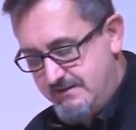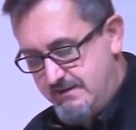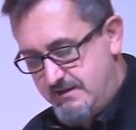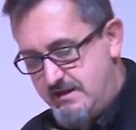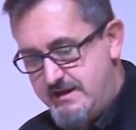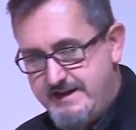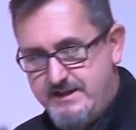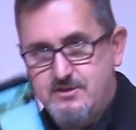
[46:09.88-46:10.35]

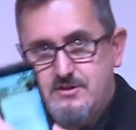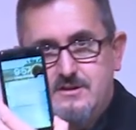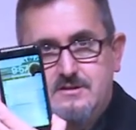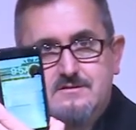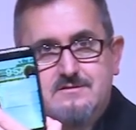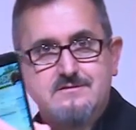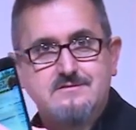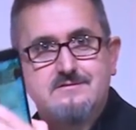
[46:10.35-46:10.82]

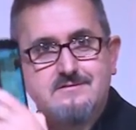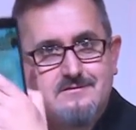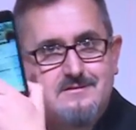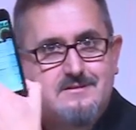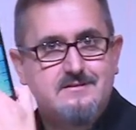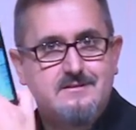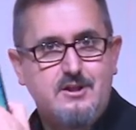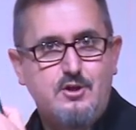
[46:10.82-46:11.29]
icon,
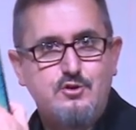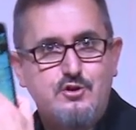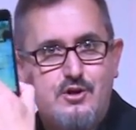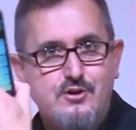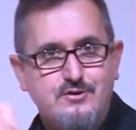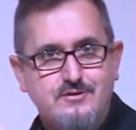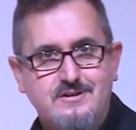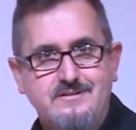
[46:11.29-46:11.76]

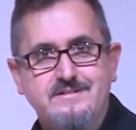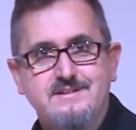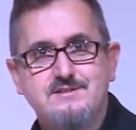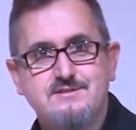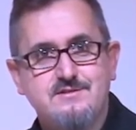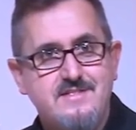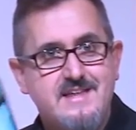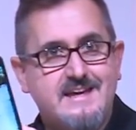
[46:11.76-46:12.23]
logo on
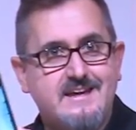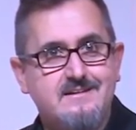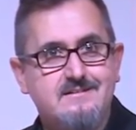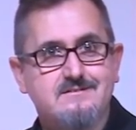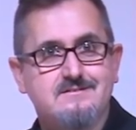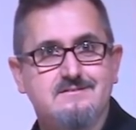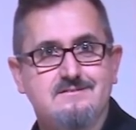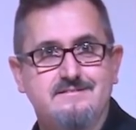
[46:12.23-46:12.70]
this thing,
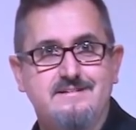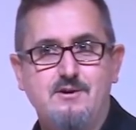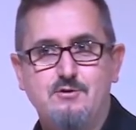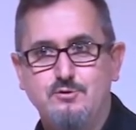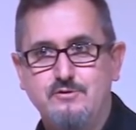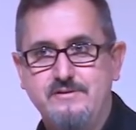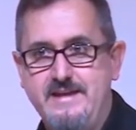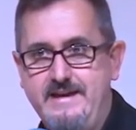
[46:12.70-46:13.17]
they're
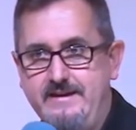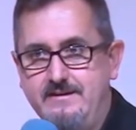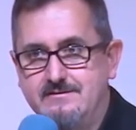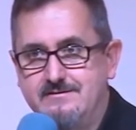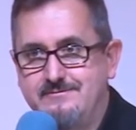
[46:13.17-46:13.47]
all there.